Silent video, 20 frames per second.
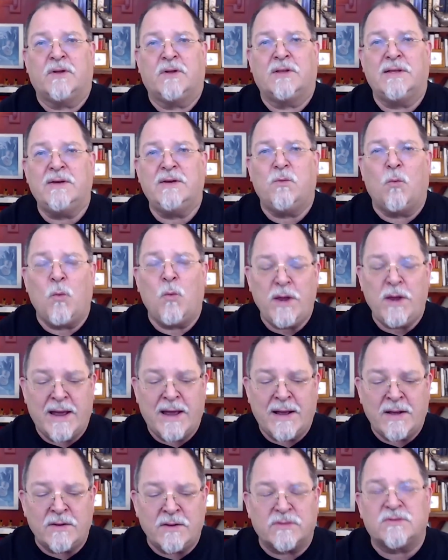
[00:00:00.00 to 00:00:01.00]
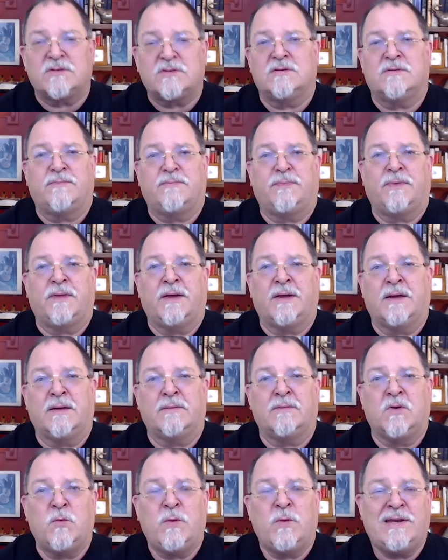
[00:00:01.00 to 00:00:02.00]
Clint, what else
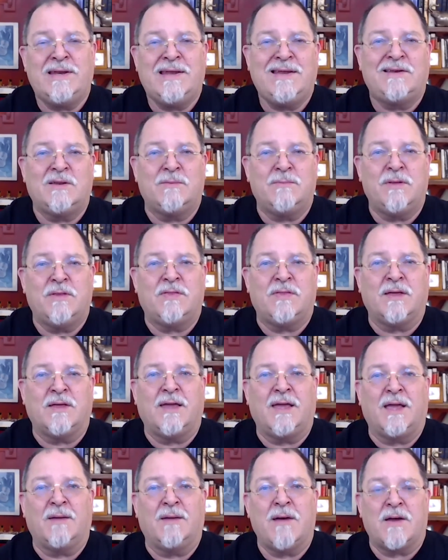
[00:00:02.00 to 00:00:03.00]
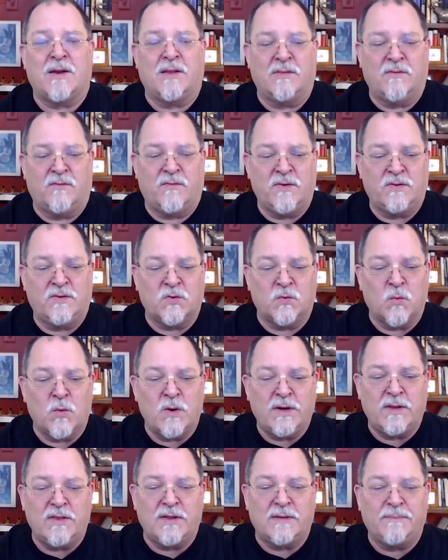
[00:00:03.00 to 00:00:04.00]
do we need to be thinking about in the future?
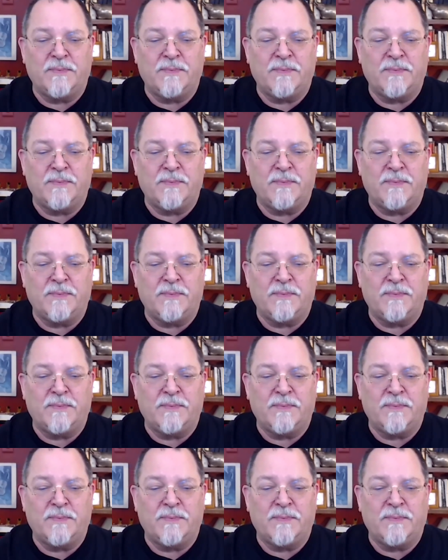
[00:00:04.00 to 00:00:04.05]
One of